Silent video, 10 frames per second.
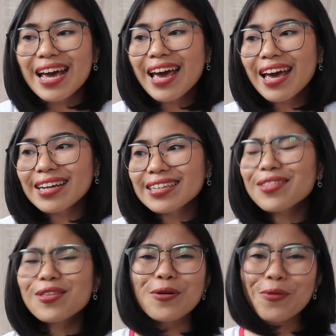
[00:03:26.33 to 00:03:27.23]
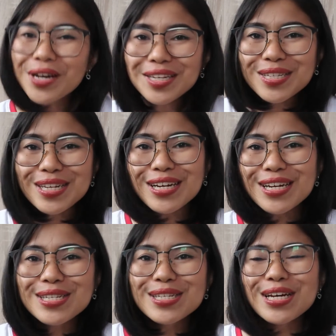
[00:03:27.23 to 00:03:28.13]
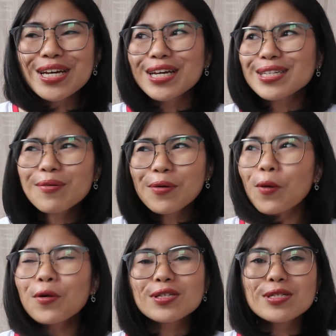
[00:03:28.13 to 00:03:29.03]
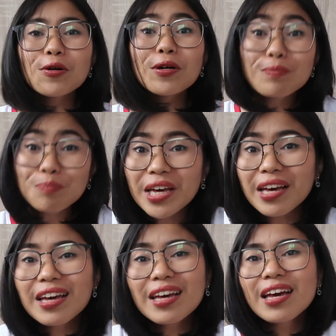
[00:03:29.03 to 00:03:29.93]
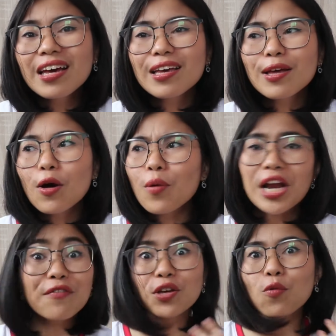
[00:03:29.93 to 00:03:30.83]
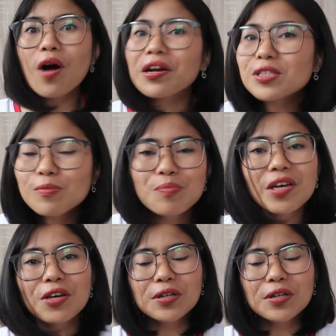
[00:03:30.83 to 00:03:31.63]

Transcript: And in the Oasis, it's so cool because you could be, whatever you wanted to be.